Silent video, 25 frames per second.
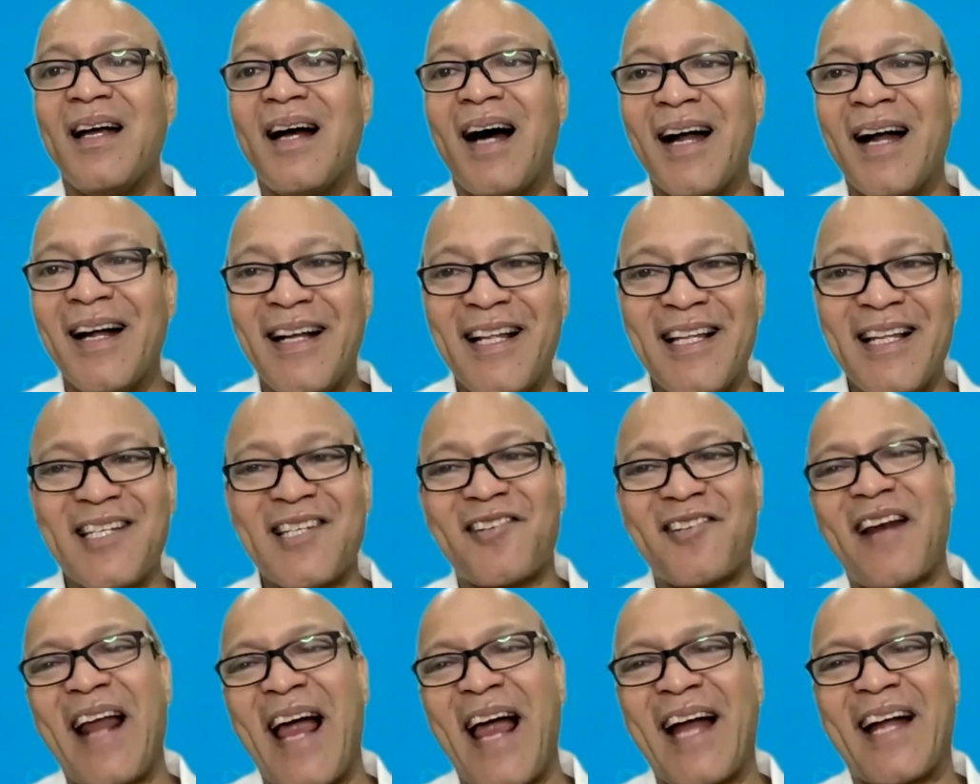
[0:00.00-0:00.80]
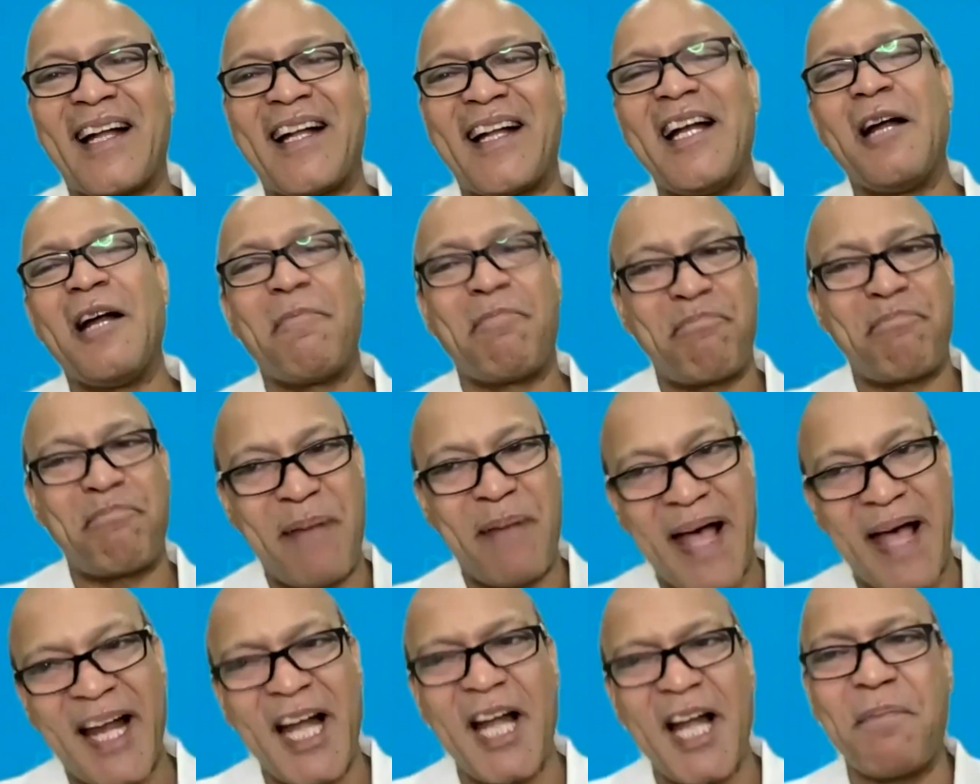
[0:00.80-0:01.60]
A distracted
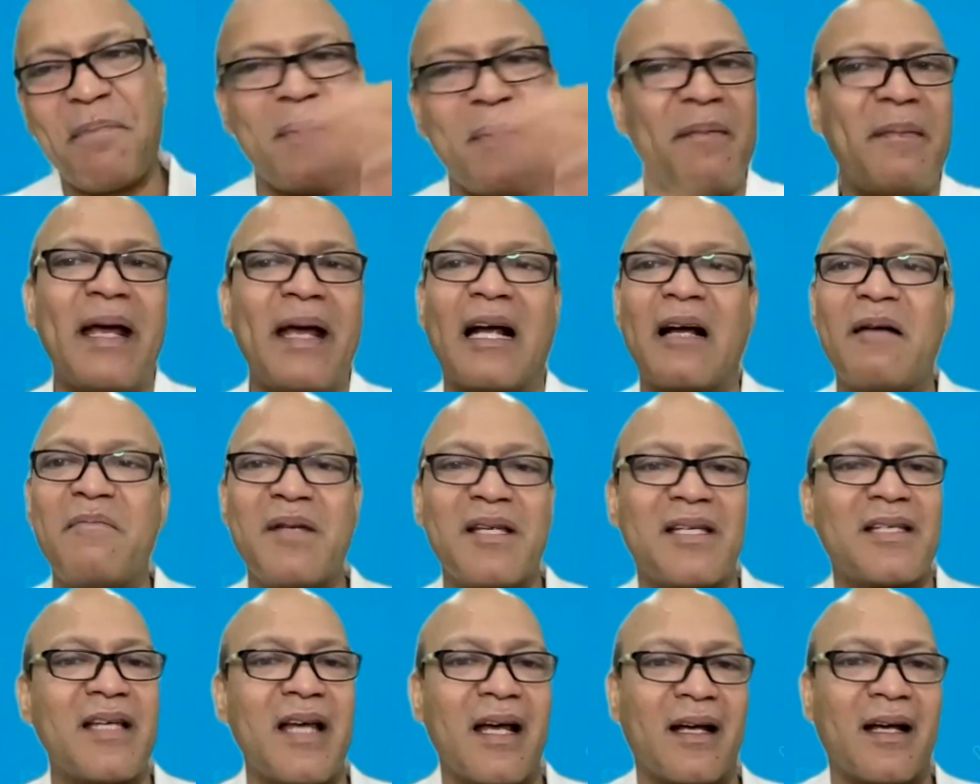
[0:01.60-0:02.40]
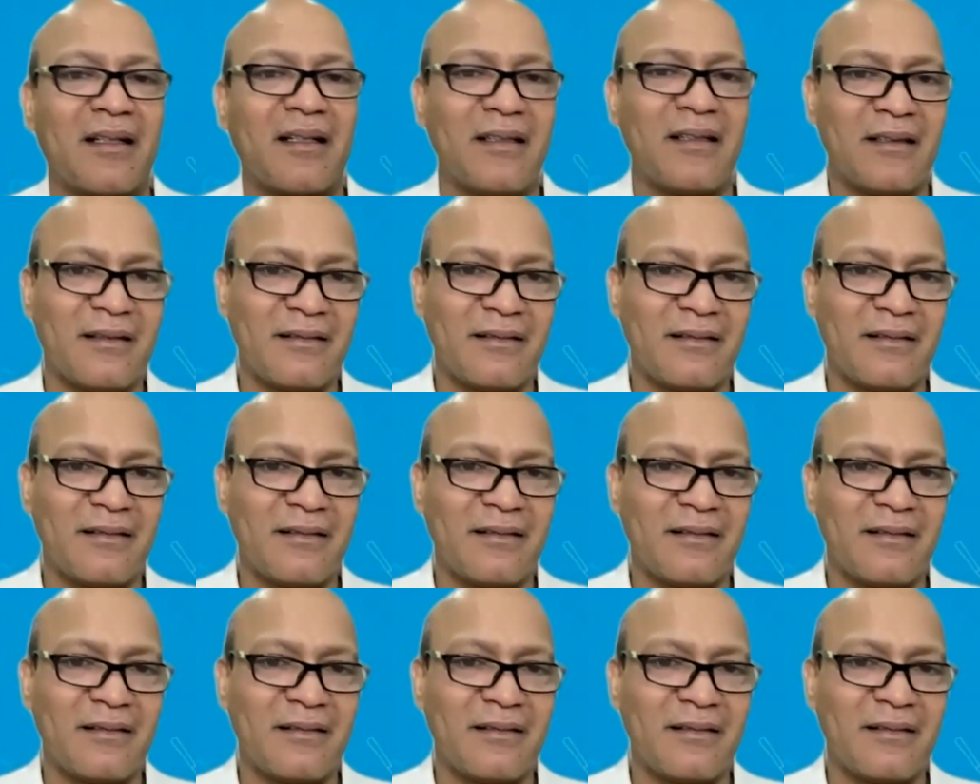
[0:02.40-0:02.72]
parent may make a mistake.